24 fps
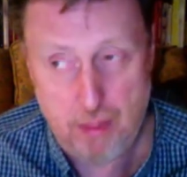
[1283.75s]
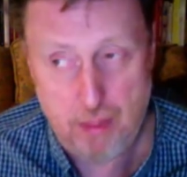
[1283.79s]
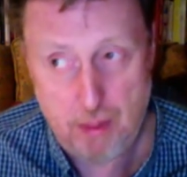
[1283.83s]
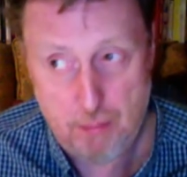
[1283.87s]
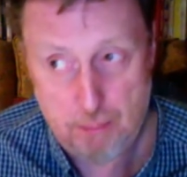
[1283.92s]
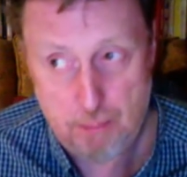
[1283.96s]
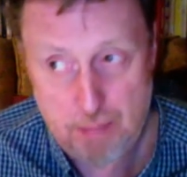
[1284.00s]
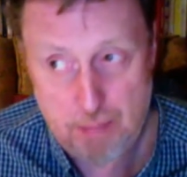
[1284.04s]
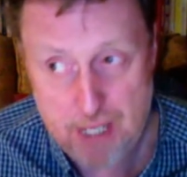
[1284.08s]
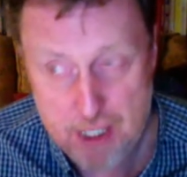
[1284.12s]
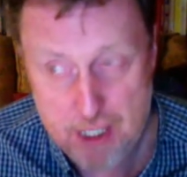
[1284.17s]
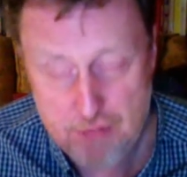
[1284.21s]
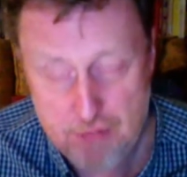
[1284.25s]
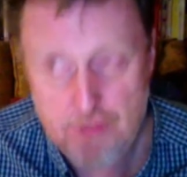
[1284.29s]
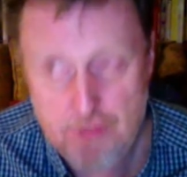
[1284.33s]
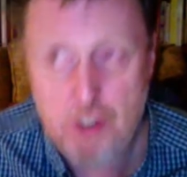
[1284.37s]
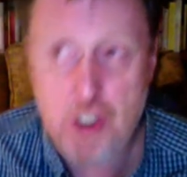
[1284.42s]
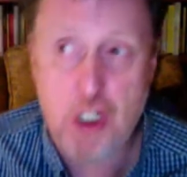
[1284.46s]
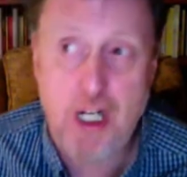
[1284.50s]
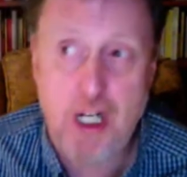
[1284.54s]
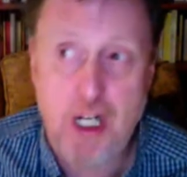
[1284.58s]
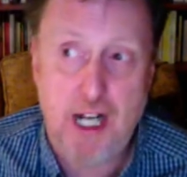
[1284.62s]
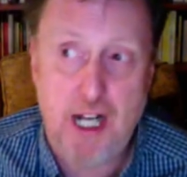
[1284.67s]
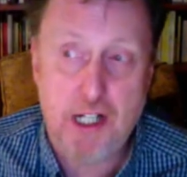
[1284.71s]

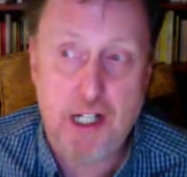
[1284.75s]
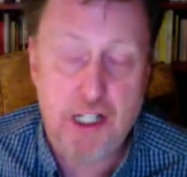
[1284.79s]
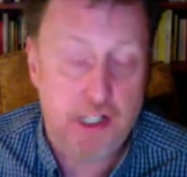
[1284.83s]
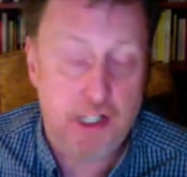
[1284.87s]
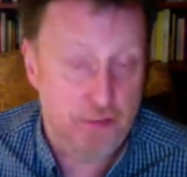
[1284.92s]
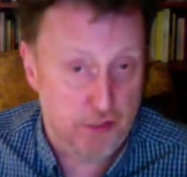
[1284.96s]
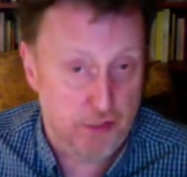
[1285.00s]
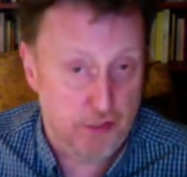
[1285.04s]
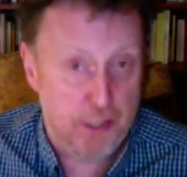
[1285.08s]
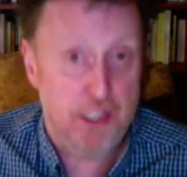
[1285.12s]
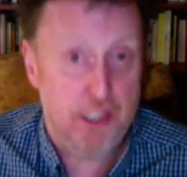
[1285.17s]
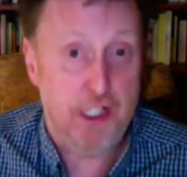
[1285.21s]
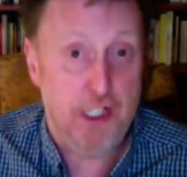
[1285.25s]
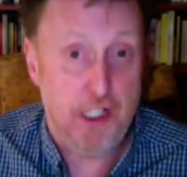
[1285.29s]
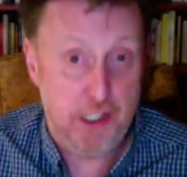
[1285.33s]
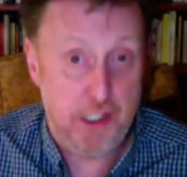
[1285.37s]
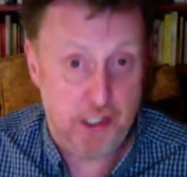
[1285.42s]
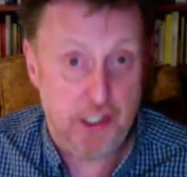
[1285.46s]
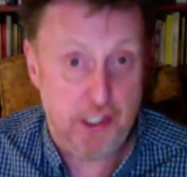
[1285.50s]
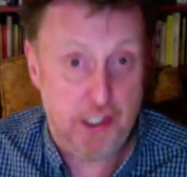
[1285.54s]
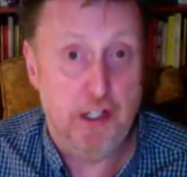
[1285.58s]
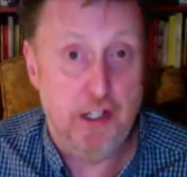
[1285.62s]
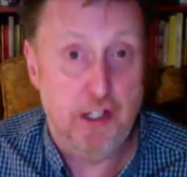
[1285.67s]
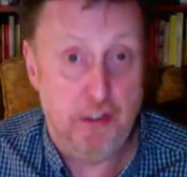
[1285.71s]
beneficial
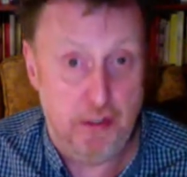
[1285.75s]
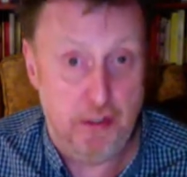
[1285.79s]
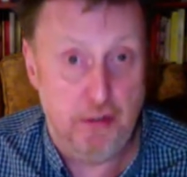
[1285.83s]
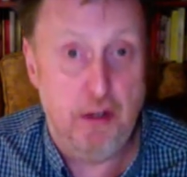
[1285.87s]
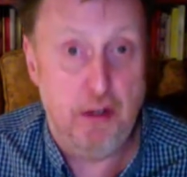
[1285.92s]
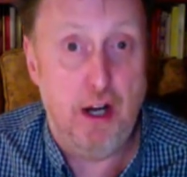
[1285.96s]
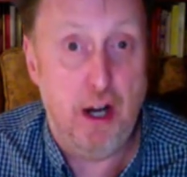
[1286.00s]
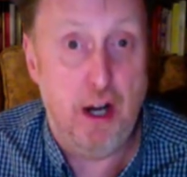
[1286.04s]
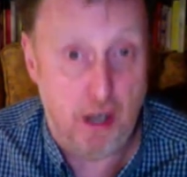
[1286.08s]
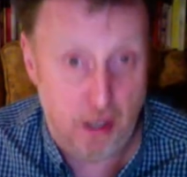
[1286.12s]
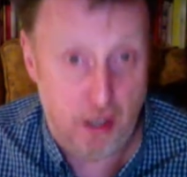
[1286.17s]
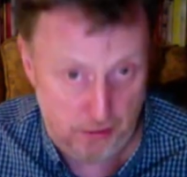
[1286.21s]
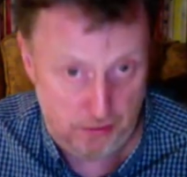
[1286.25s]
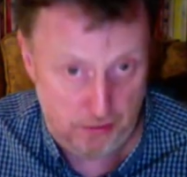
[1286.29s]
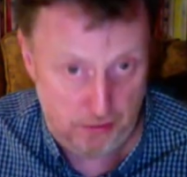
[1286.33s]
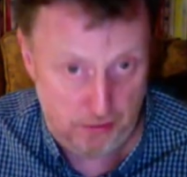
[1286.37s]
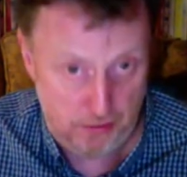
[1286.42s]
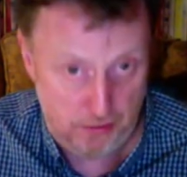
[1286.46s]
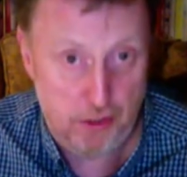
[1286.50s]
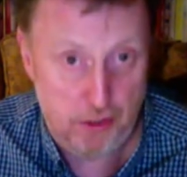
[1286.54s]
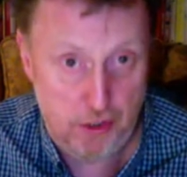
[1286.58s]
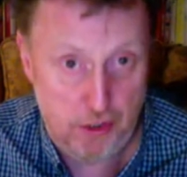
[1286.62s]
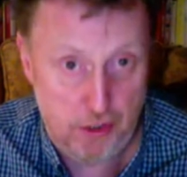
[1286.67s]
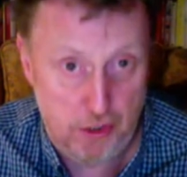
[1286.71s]
activities there are
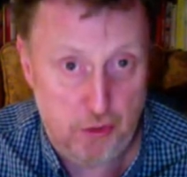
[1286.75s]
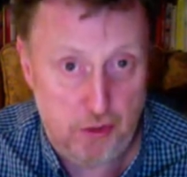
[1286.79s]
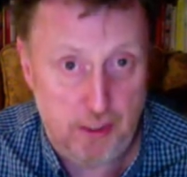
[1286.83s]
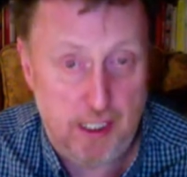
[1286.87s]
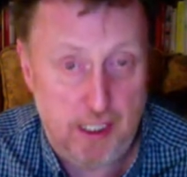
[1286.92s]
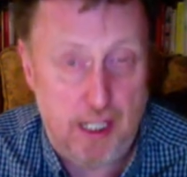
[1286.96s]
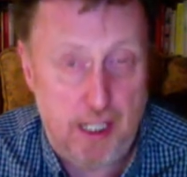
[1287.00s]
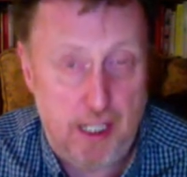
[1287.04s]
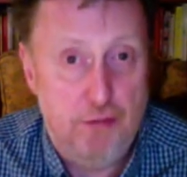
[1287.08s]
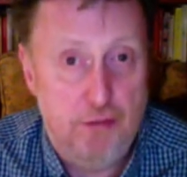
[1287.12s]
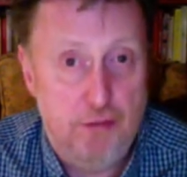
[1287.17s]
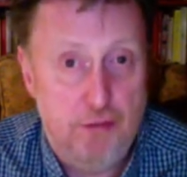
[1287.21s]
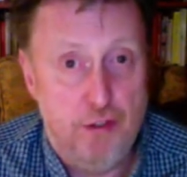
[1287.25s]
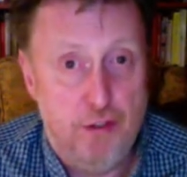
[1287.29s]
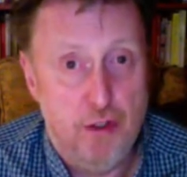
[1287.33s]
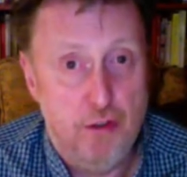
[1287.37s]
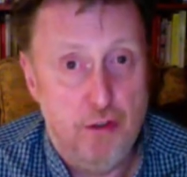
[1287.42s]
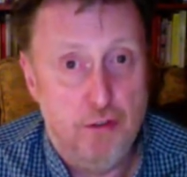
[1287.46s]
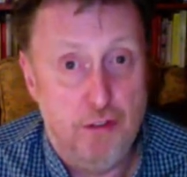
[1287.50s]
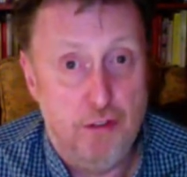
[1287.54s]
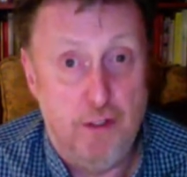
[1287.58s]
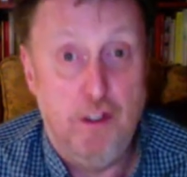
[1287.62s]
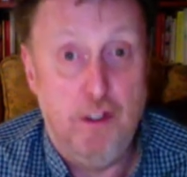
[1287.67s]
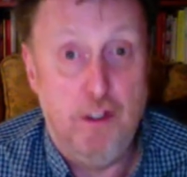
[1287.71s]
that you can get
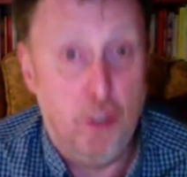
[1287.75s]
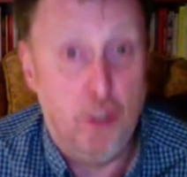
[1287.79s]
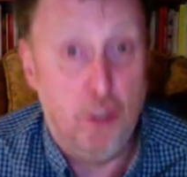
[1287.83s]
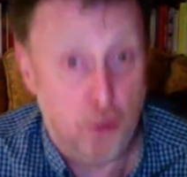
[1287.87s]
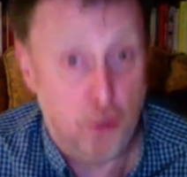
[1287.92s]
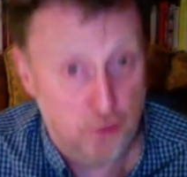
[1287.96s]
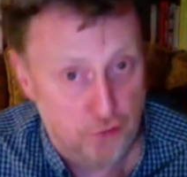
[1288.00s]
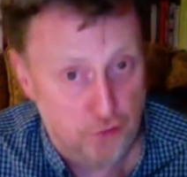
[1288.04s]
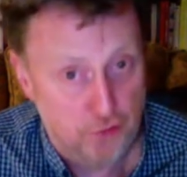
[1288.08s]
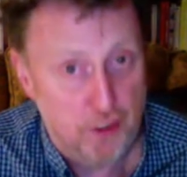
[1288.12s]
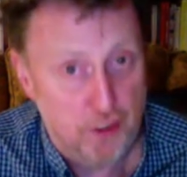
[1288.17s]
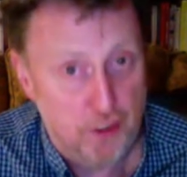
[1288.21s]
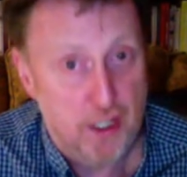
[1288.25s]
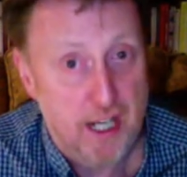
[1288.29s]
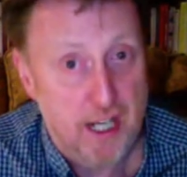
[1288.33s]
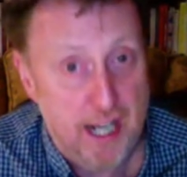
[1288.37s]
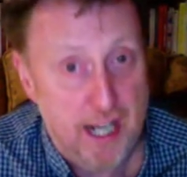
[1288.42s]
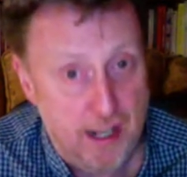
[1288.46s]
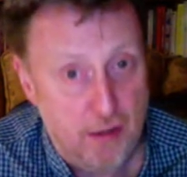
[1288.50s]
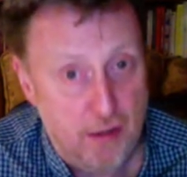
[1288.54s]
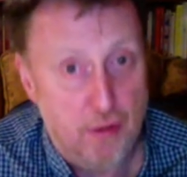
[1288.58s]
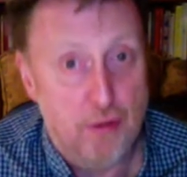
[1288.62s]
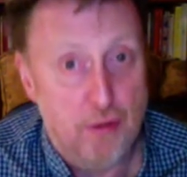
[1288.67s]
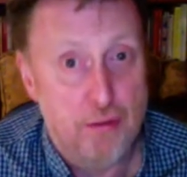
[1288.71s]
involved in that are good for your
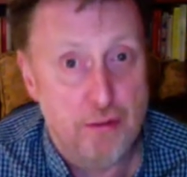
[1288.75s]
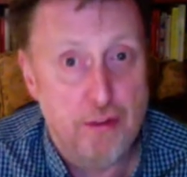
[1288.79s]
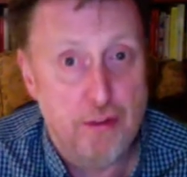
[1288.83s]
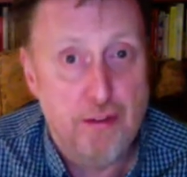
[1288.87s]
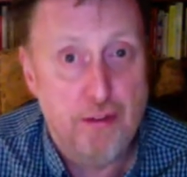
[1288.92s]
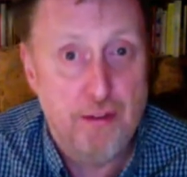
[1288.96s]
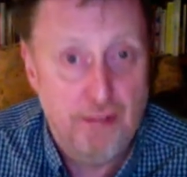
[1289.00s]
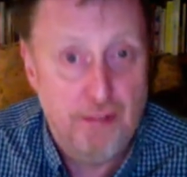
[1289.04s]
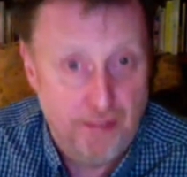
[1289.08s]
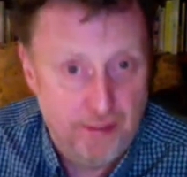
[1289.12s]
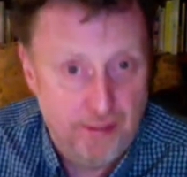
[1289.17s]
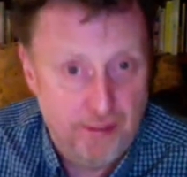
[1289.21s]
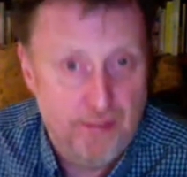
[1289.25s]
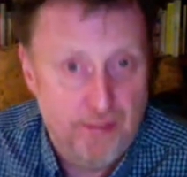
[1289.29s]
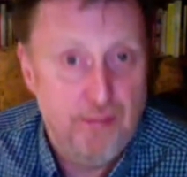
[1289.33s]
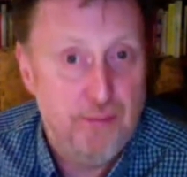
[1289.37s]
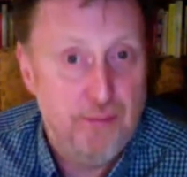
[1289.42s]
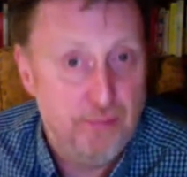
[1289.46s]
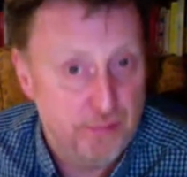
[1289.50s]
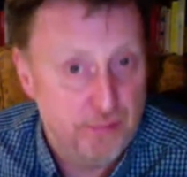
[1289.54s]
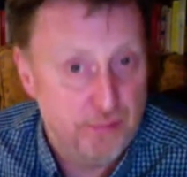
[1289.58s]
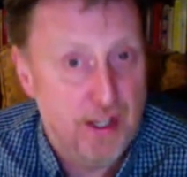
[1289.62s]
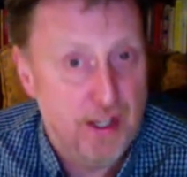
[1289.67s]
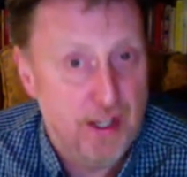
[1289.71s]
health. Yeah.
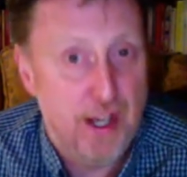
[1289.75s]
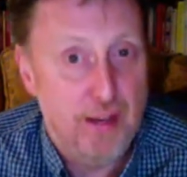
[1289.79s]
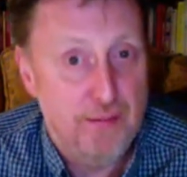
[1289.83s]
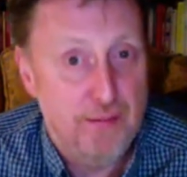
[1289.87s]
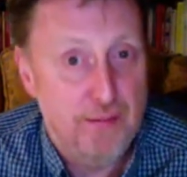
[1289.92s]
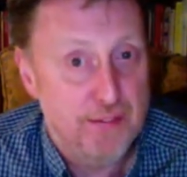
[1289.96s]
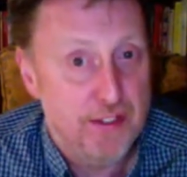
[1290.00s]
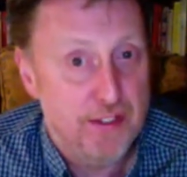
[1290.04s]
Thank you